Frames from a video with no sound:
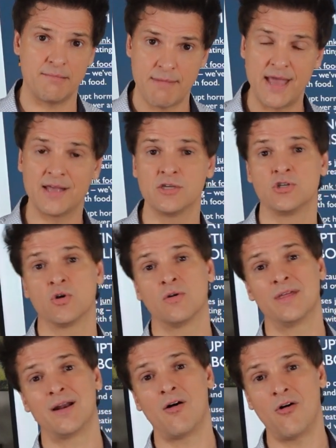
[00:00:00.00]
making sure
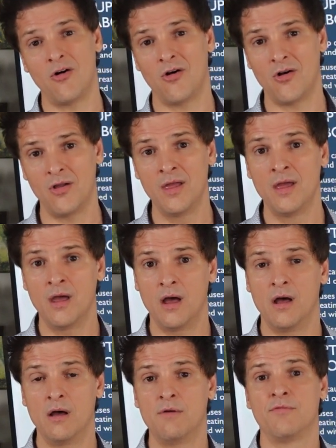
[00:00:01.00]
that all
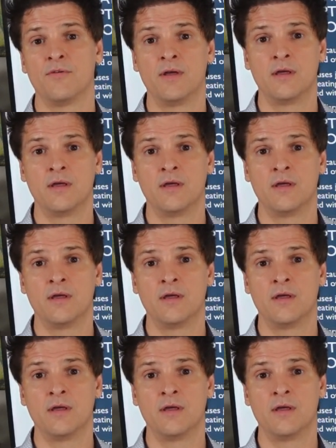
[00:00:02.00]
of